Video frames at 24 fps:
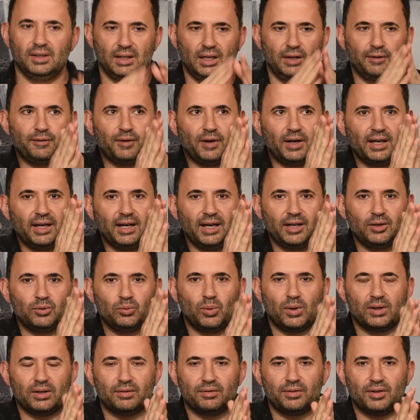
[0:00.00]
If I had
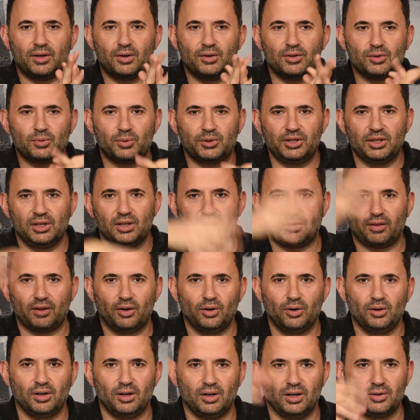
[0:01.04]
one of those, when you go to
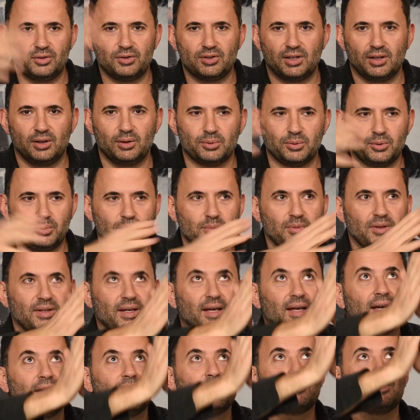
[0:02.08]
a hotel room and
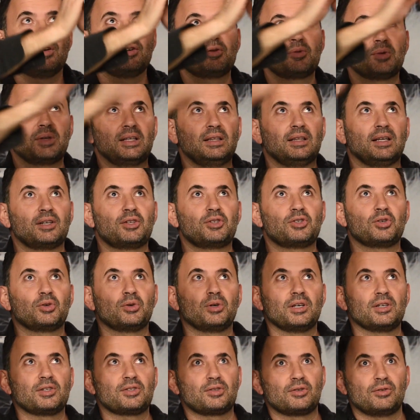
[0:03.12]
they have those really
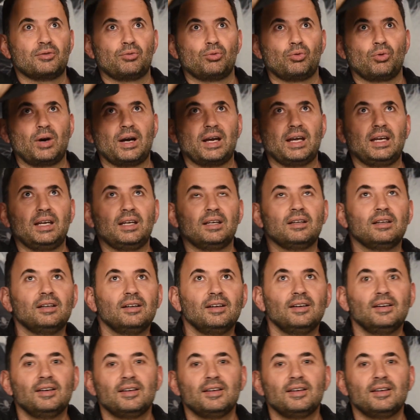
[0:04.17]
luxurious sort of rain